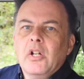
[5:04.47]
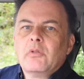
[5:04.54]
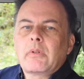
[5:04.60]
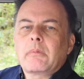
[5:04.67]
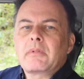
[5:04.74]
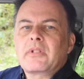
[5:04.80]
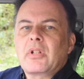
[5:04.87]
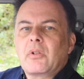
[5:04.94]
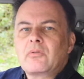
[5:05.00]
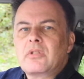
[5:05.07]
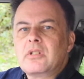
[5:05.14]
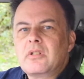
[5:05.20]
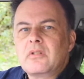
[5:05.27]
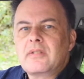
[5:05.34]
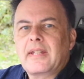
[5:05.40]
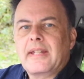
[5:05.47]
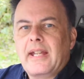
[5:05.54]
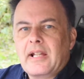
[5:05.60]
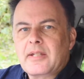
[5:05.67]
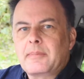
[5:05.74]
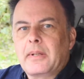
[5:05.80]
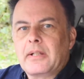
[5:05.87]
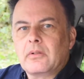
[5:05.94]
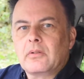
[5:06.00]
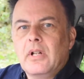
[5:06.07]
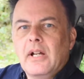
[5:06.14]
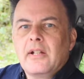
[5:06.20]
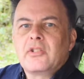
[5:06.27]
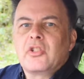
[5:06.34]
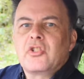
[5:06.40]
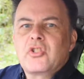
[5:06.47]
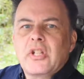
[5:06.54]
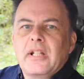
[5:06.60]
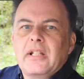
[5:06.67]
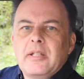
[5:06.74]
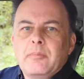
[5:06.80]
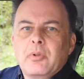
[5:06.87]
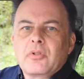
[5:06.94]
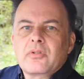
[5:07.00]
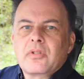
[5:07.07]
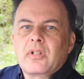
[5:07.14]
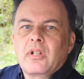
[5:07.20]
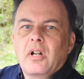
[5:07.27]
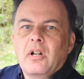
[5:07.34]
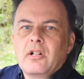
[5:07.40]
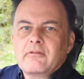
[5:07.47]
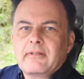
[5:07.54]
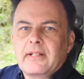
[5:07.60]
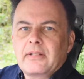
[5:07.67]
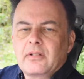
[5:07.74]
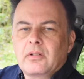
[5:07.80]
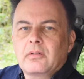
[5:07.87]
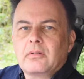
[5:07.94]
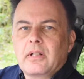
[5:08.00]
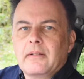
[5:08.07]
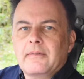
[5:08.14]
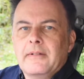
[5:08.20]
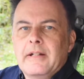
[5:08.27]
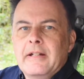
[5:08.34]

we were told to use the gas pedal to gently push the car around the corner.